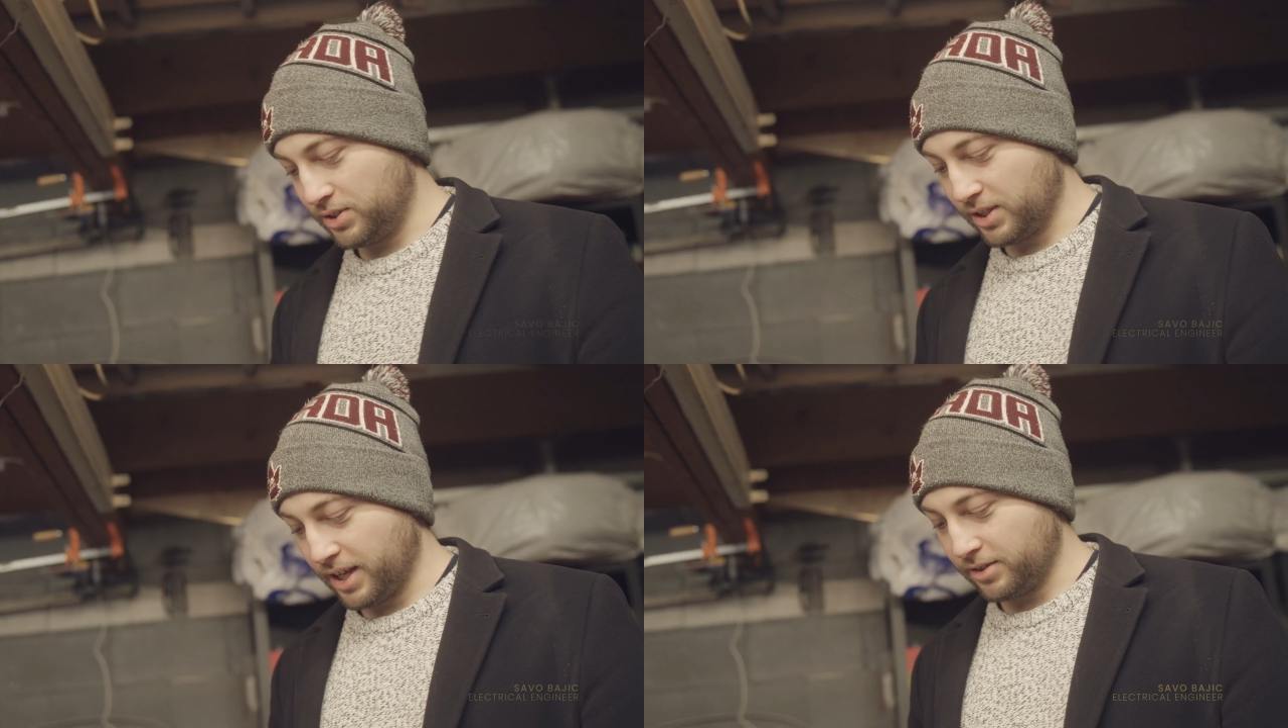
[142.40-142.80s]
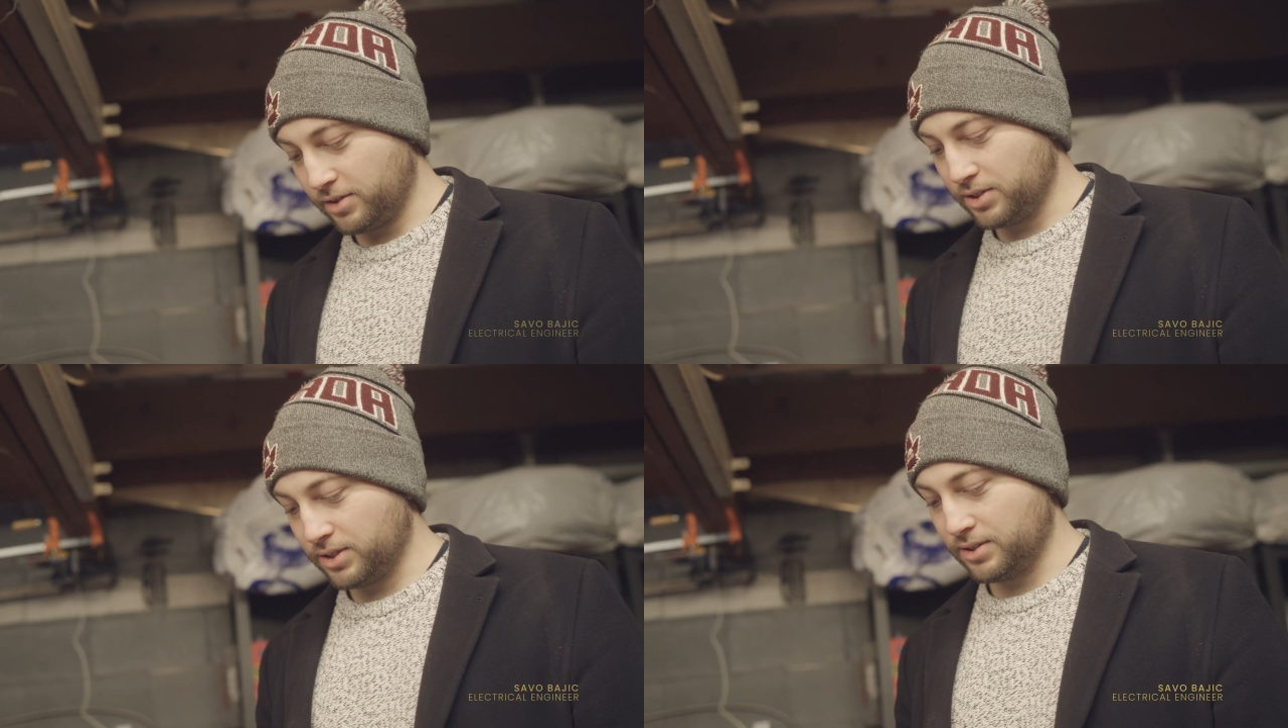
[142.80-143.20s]
selected
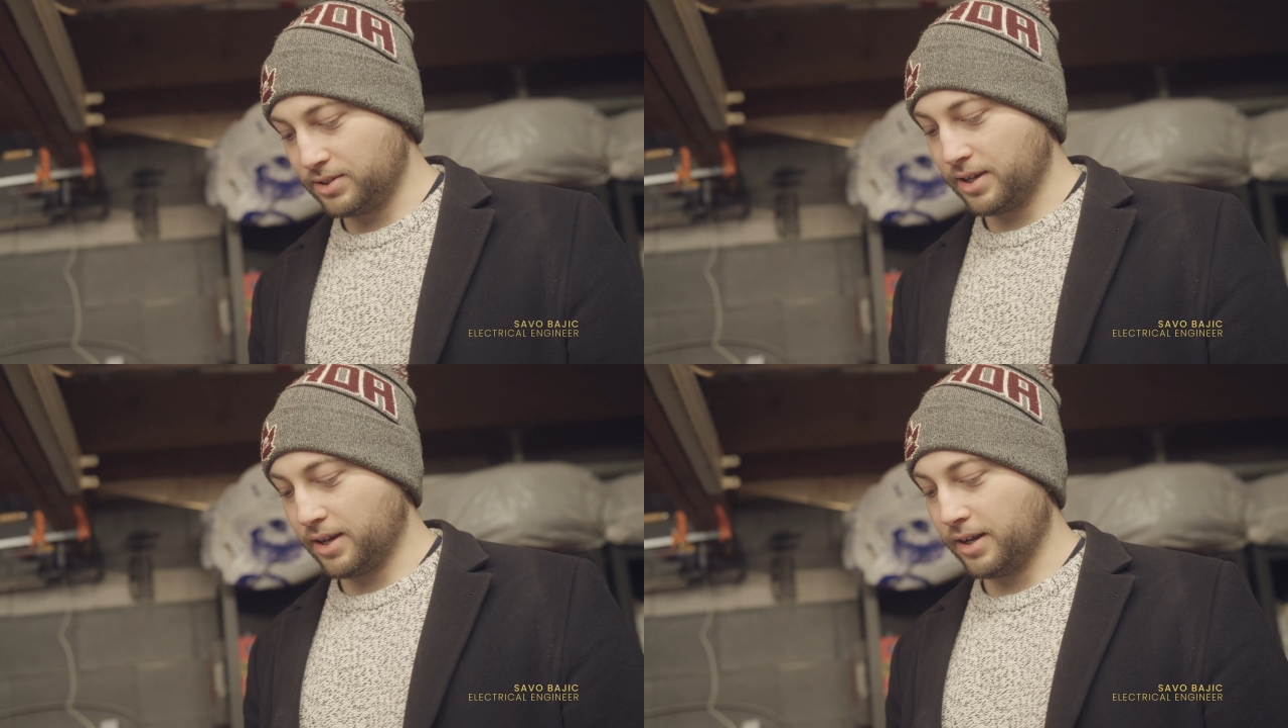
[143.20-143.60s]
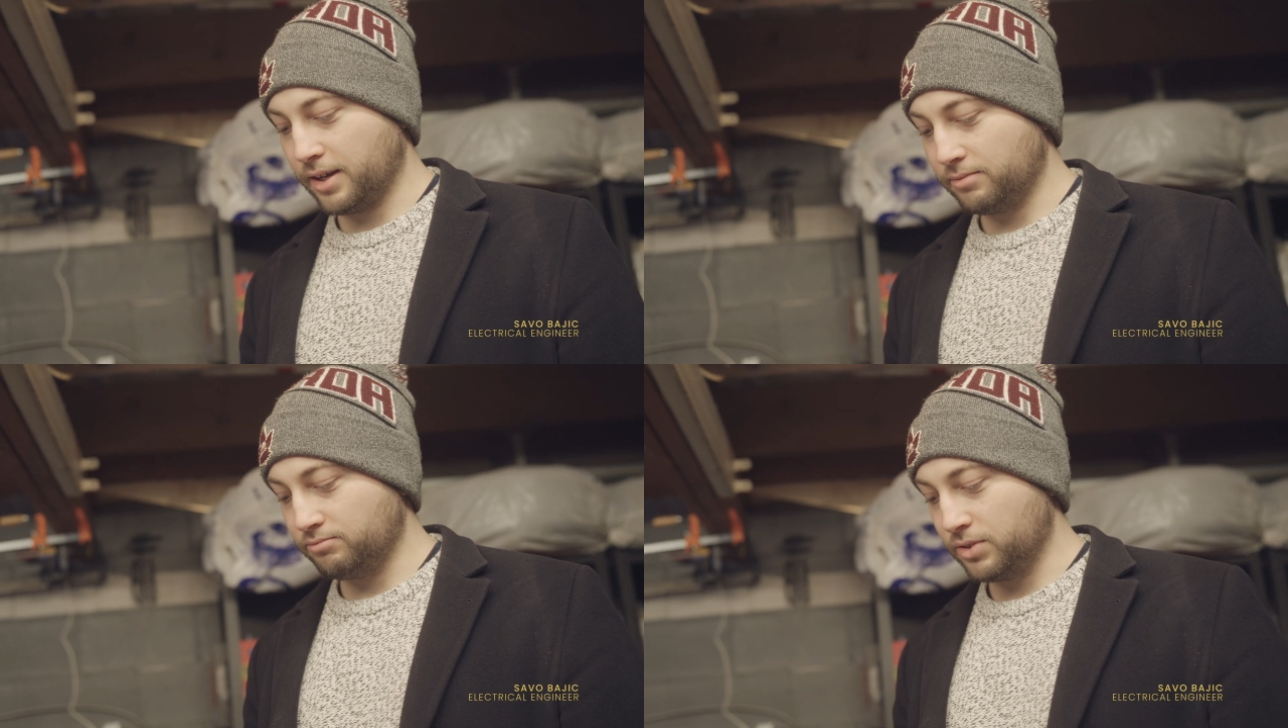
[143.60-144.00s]
this since
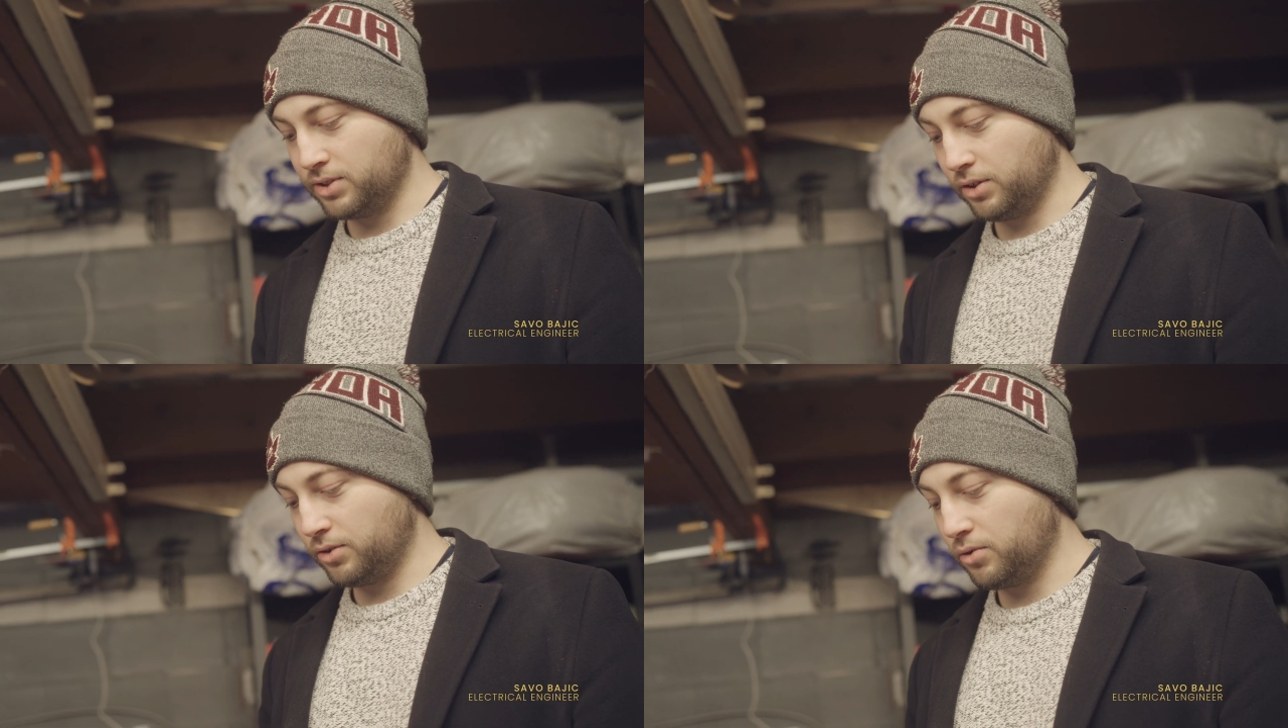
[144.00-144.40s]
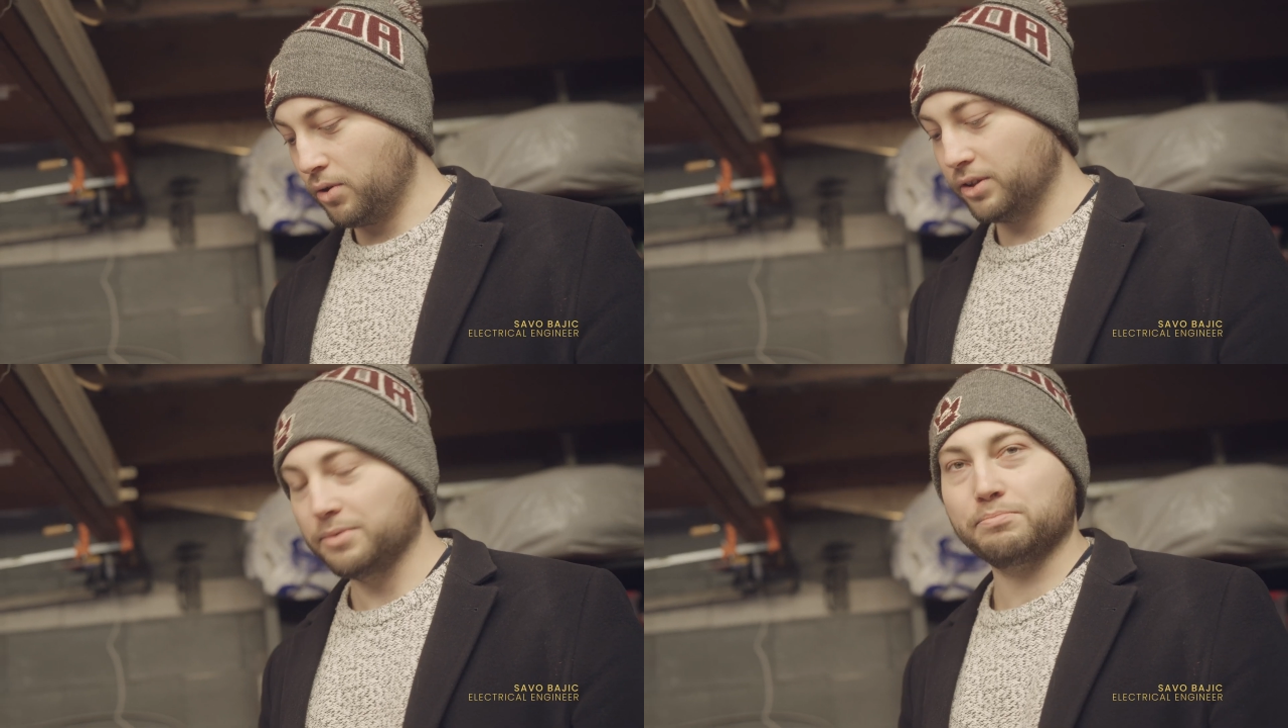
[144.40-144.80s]
uh, it's a
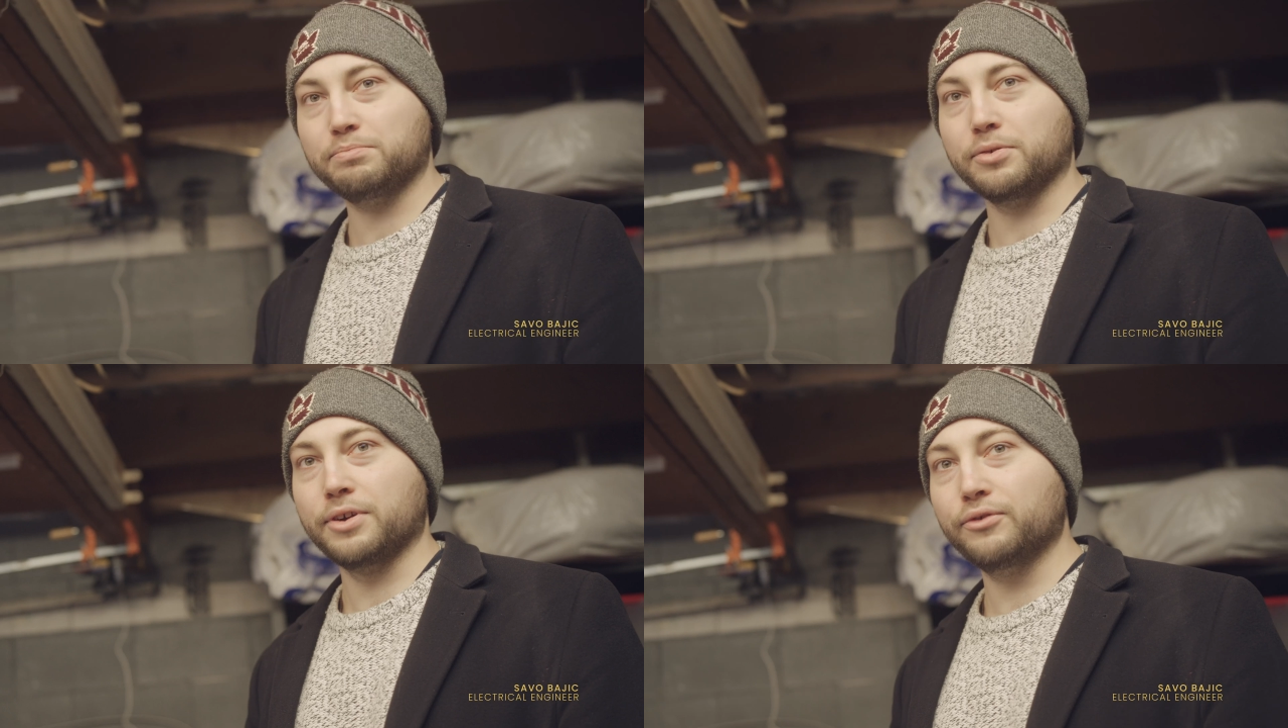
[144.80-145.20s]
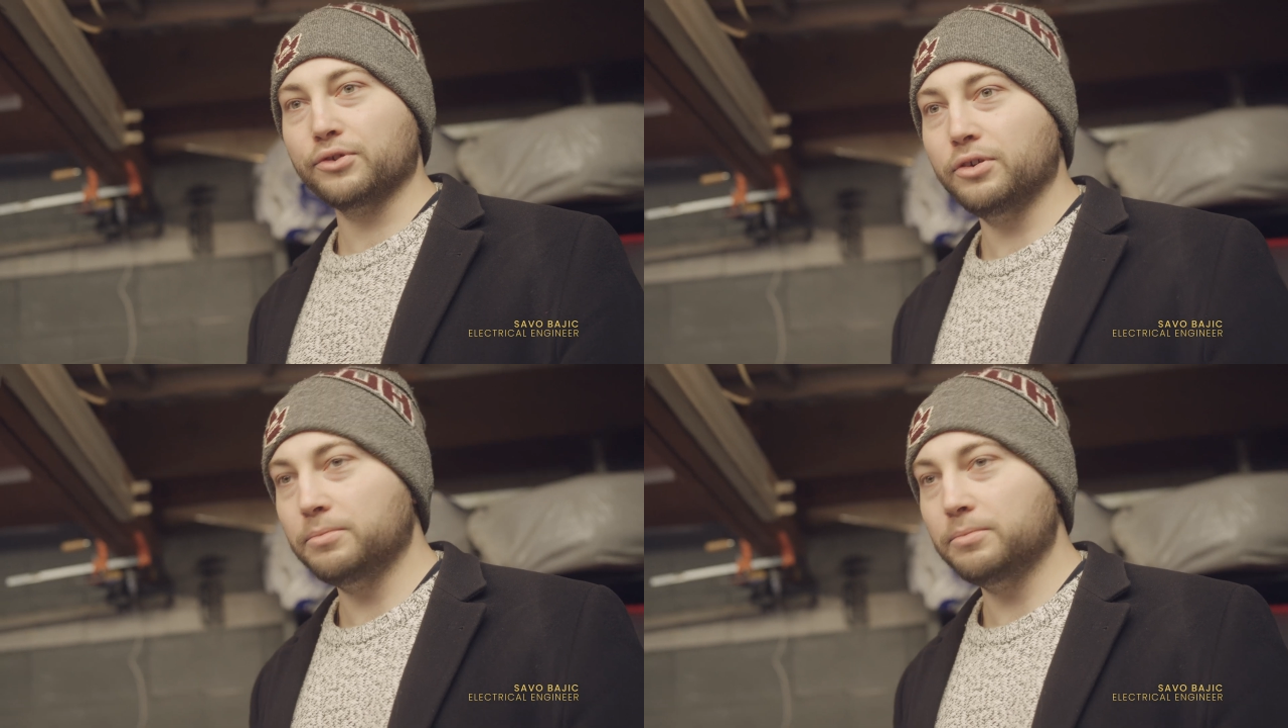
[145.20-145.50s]
quality peripheral,